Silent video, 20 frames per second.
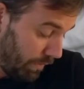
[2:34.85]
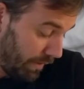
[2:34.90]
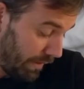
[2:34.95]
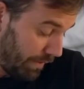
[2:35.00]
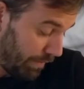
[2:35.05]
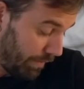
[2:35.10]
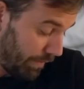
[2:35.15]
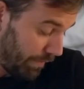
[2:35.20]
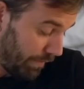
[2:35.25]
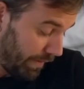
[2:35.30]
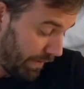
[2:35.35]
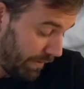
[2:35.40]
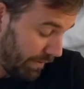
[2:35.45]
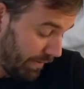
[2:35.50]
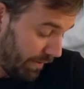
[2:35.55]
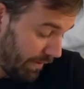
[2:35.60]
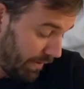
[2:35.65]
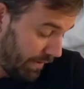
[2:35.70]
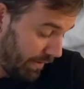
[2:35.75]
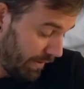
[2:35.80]
How does it
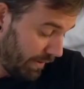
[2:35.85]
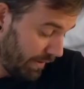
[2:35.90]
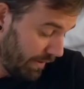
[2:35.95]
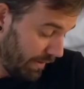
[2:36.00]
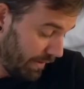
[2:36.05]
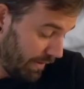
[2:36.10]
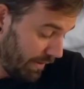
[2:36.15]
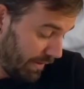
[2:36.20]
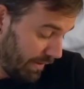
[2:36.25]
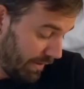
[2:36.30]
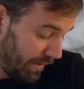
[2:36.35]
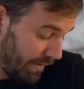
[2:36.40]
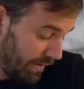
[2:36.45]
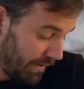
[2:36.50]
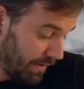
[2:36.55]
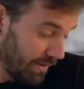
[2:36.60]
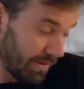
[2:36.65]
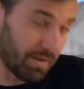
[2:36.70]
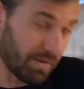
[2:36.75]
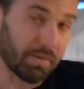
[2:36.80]
feel?
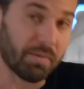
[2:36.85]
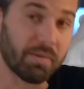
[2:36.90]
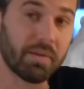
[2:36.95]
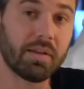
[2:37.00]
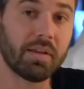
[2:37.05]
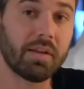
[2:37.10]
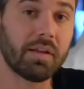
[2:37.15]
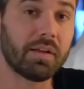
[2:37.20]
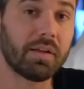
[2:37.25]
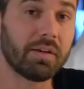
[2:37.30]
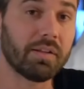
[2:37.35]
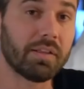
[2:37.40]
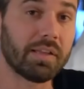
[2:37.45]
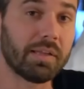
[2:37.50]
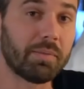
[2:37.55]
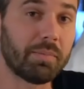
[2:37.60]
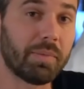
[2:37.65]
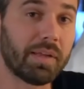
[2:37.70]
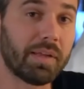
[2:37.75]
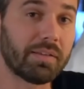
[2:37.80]
Utterly
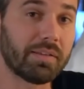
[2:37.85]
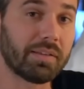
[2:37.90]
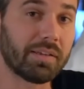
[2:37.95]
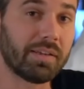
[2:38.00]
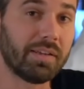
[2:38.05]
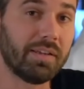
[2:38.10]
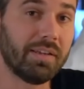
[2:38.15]
amazing.